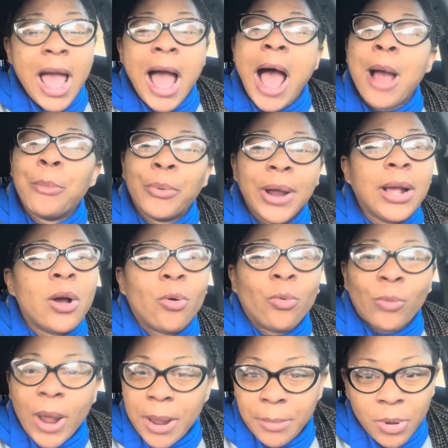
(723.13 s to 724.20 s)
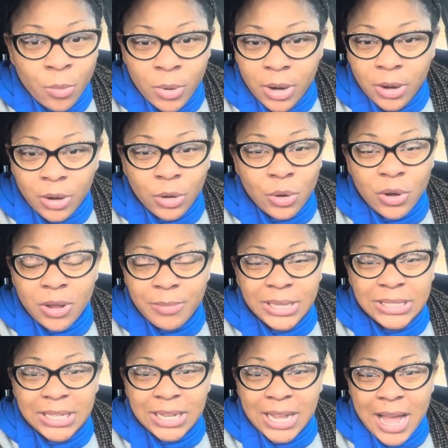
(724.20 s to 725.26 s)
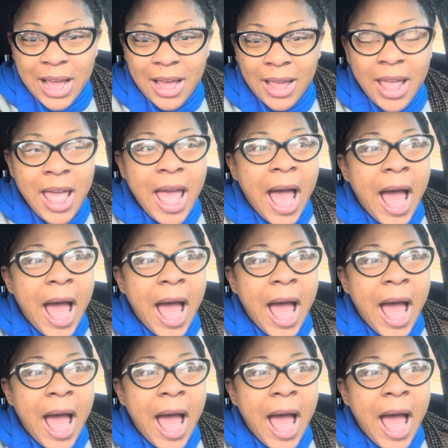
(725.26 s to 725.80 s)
I bring a rhema word. Glory be to God.